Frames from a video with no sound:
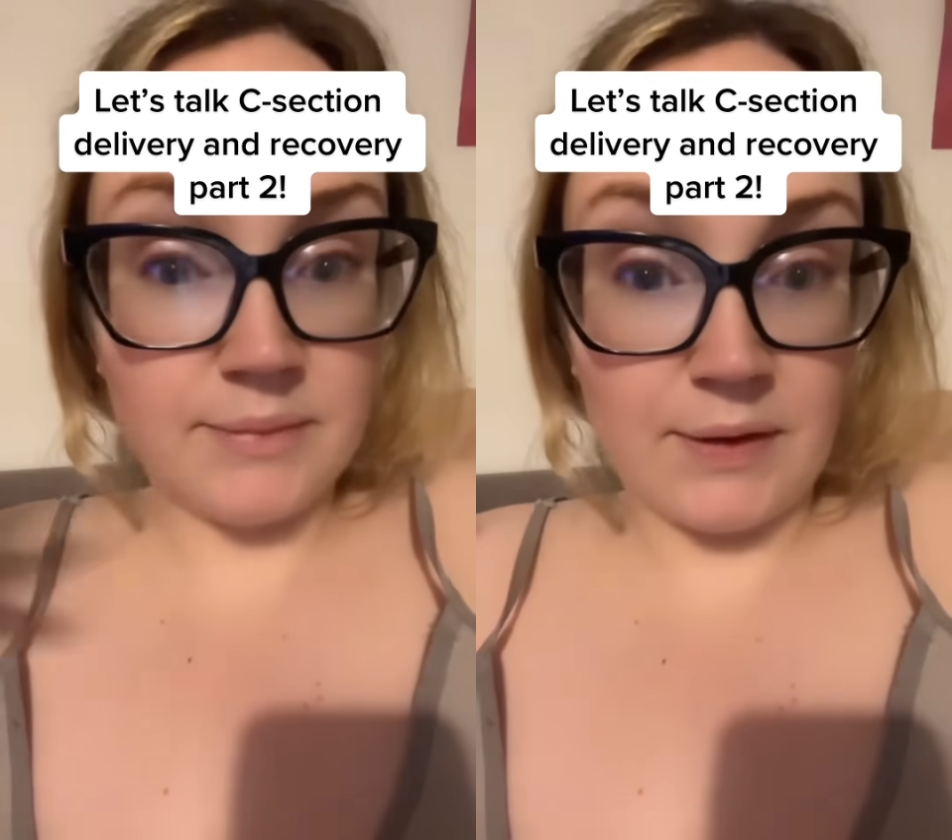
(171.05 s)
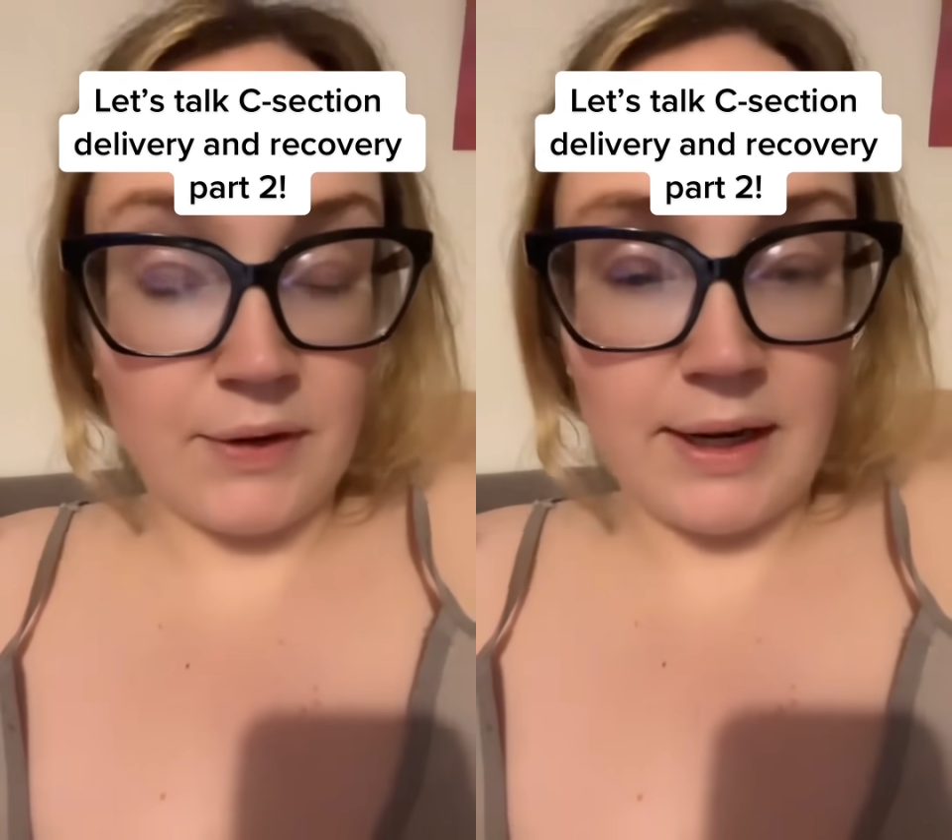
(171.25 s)

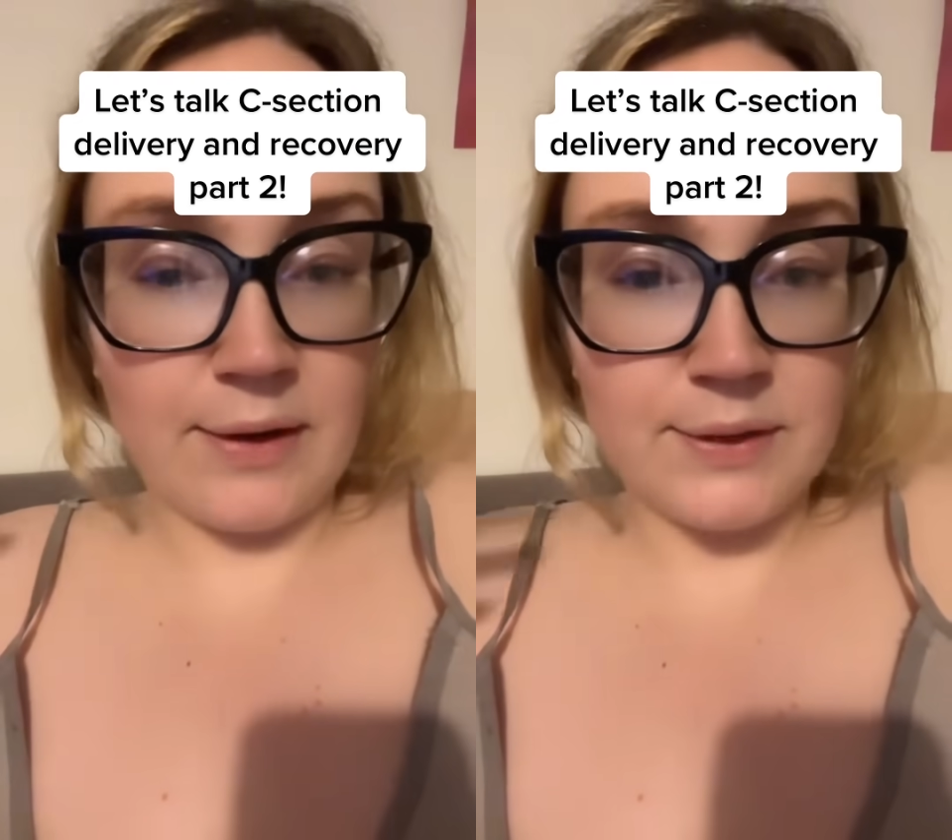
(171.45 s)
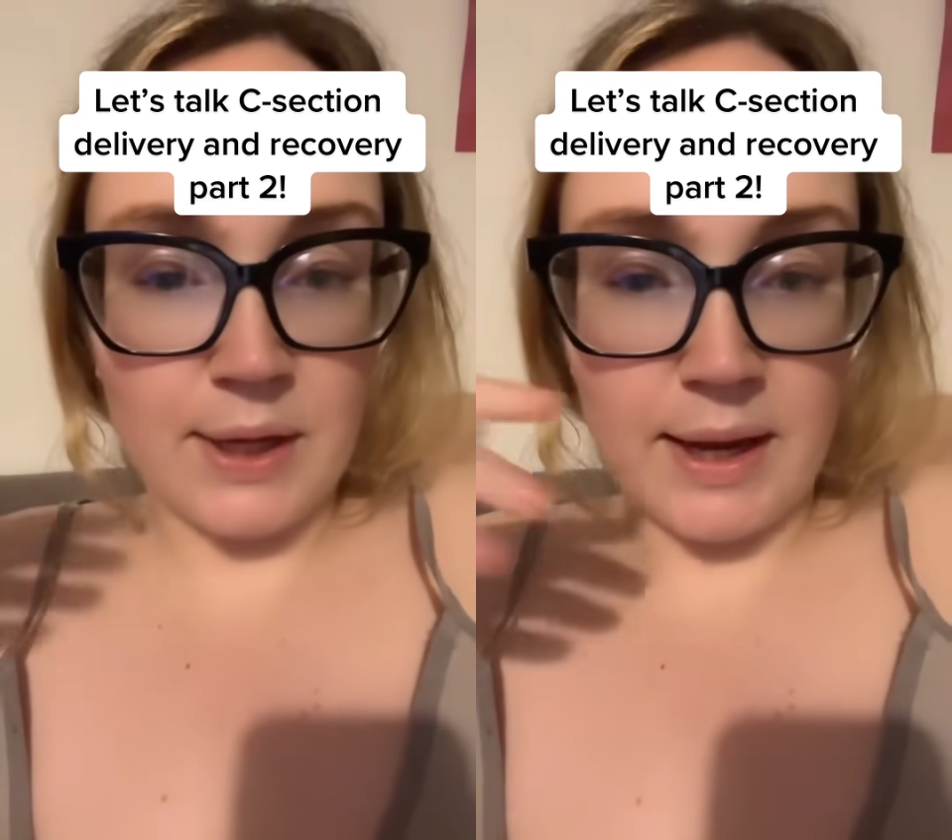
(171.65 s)
I've run
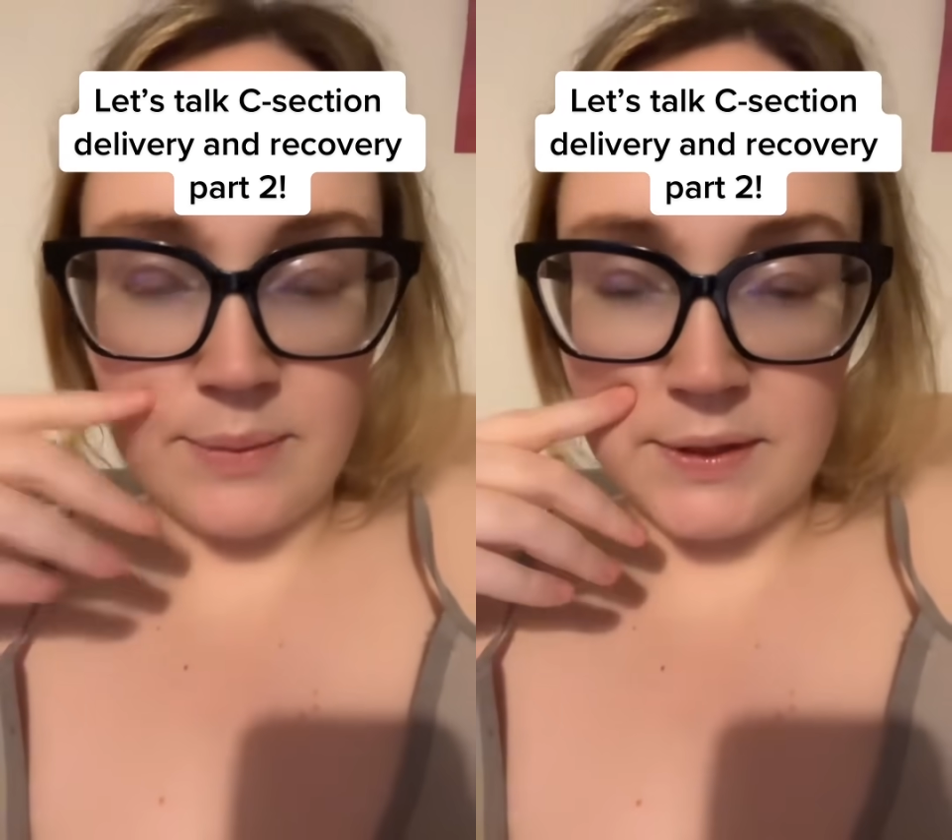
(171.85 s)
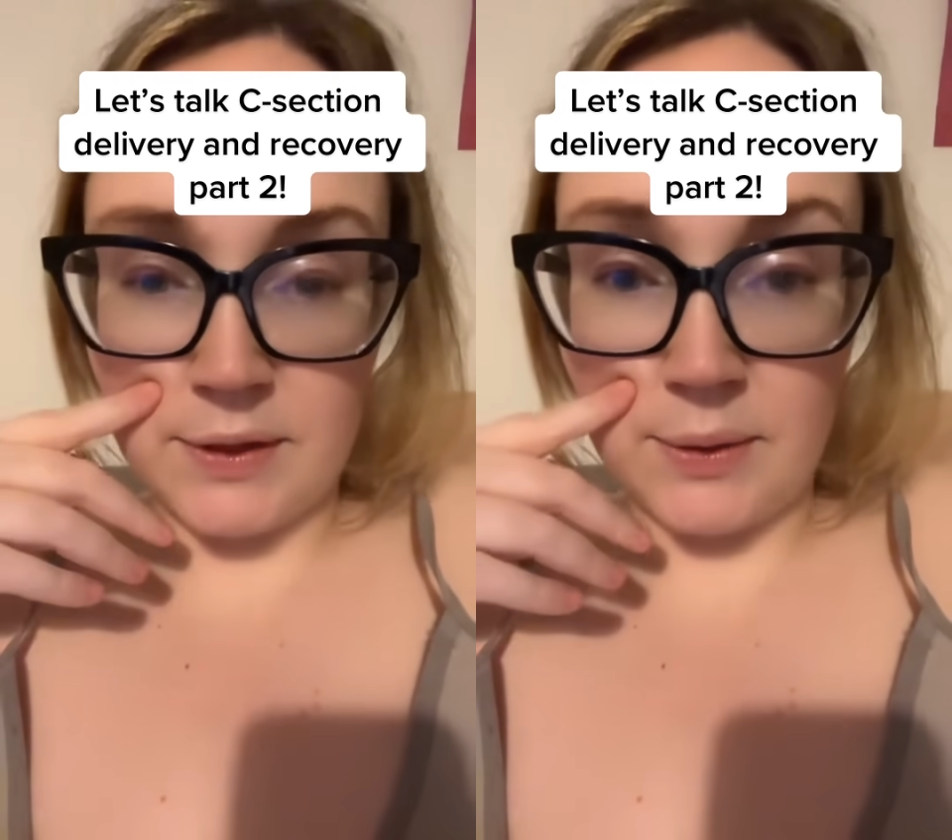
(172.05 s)
out of
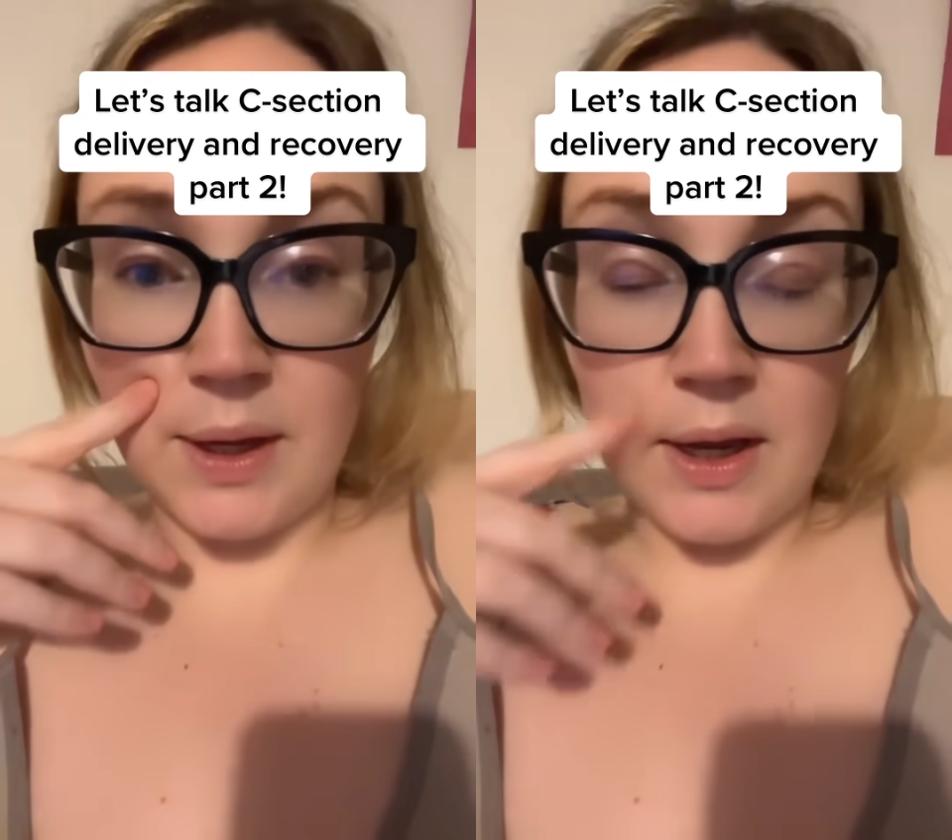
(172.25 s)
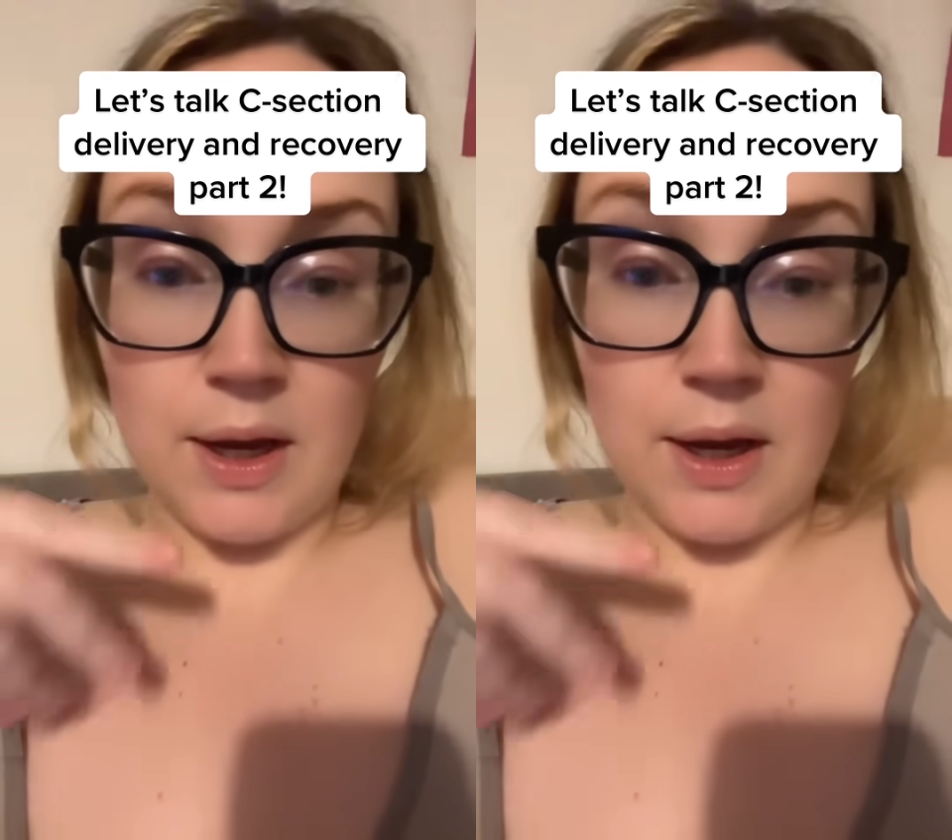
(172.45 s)
time, so